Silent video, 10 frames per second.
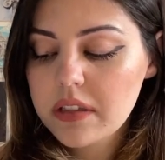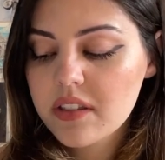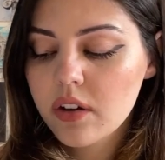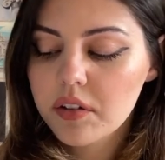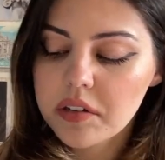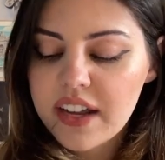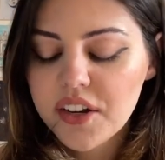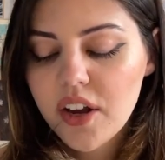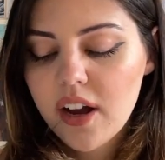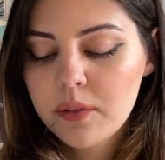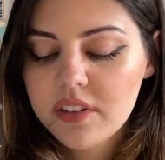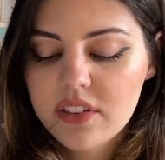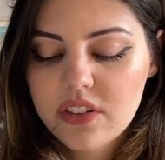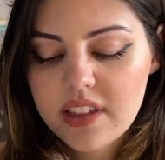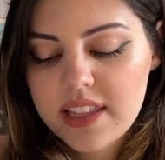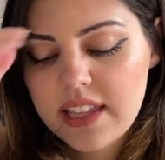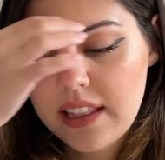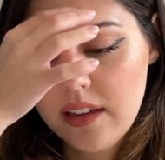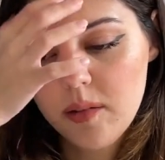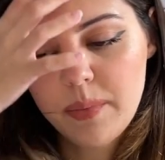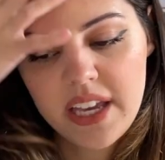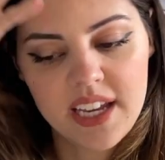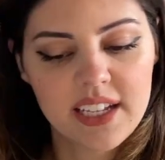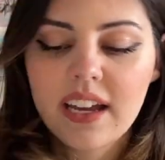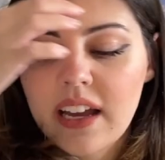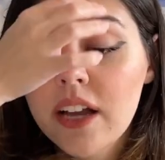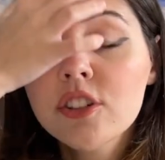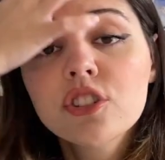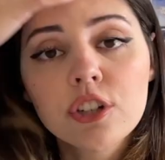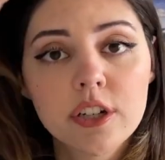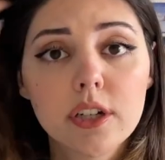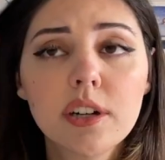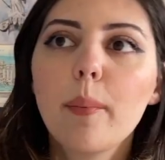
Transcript: so I don't know, I was just a little bit unsure.